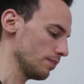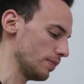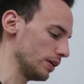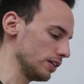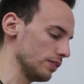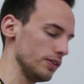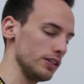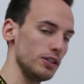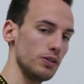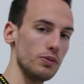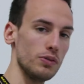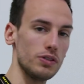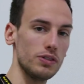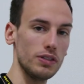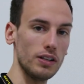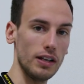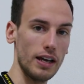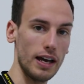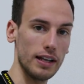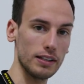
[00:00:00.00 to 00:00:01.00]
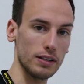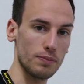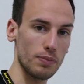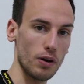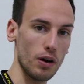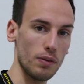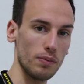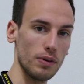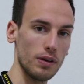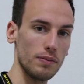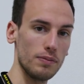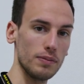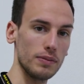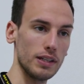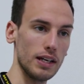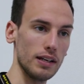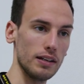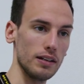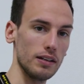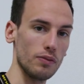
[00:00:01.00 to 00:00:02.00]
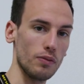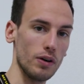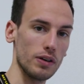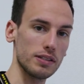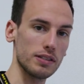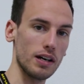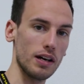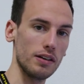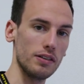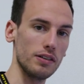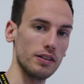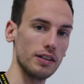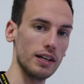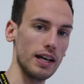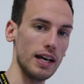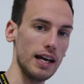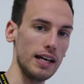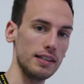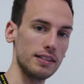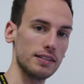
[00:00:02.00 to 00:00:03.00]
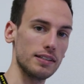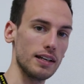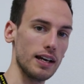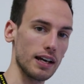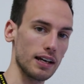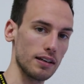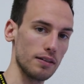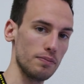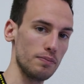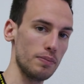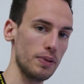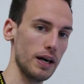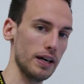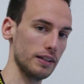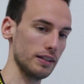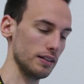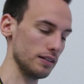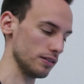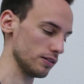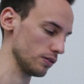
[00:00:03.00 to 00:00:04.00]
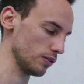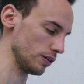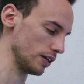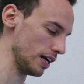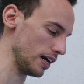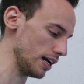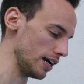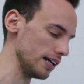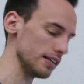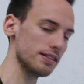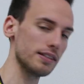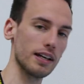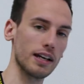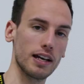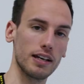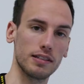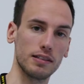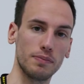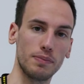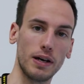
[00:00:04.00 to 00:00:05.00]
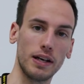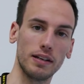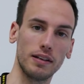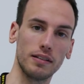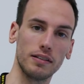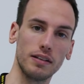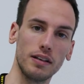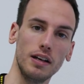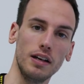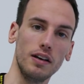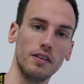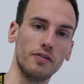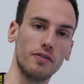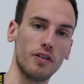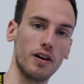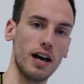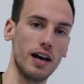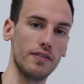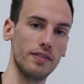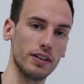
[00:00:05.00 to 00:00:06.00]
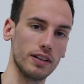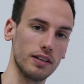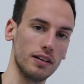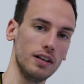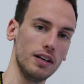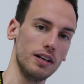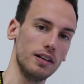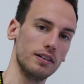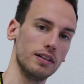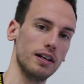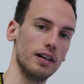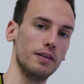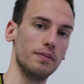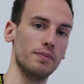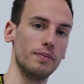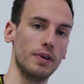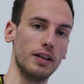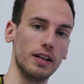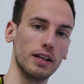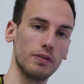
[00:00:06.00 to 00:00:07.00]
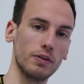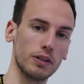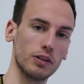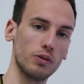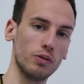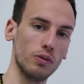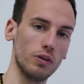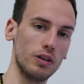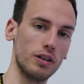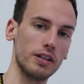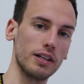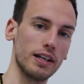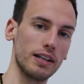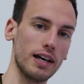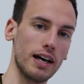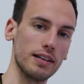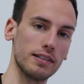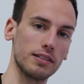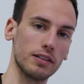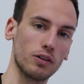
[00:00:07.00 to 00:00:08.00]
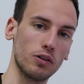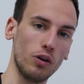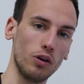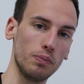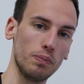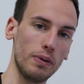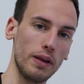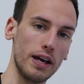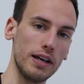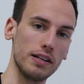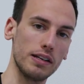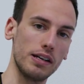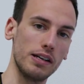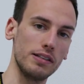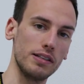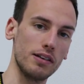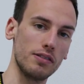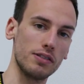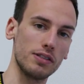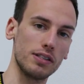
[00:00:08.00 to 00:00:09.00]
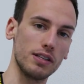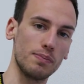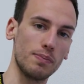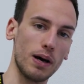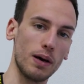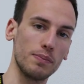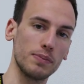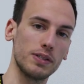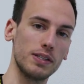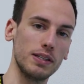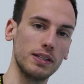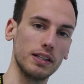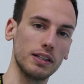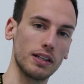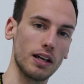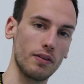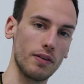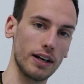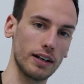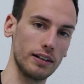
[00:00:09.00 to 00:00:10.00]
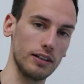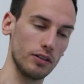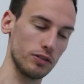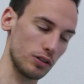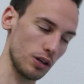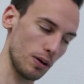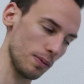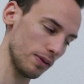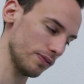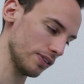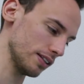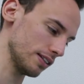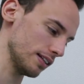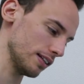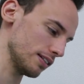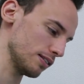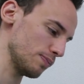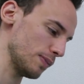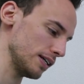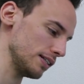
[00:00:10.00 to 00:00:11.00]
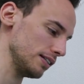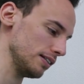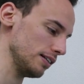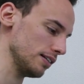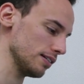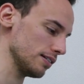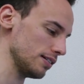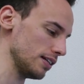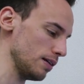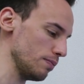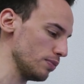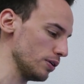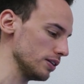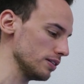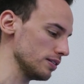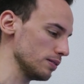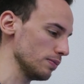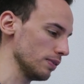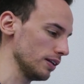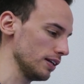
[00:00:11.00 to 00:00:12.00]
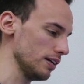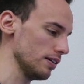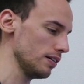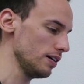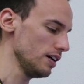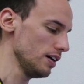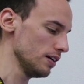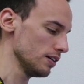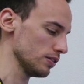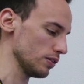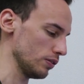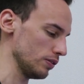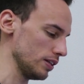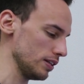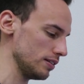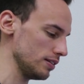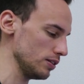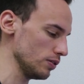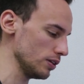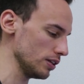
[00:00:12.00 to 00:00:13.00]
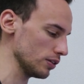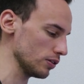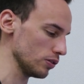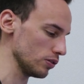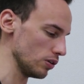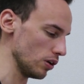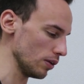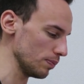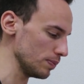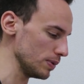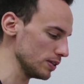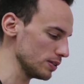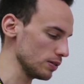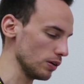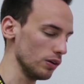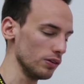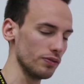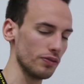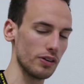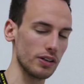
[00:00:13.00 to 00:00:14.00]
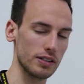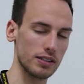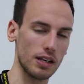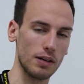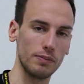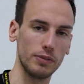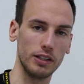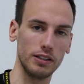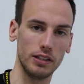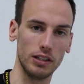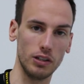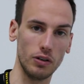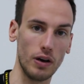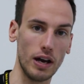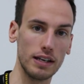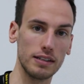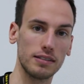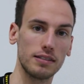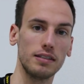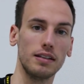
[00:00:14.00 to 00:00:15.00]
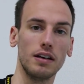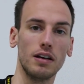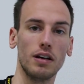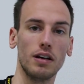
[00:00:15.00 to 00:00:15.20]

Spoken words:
But the V2 still had the problem that it was under the AceTech patent. So the AceTech has a patent for having a liquid cooler that has the cold plate and there's the pump sitting directly on top of it. That's basically the same principle here. So this unit could not be sold, for example, in the US,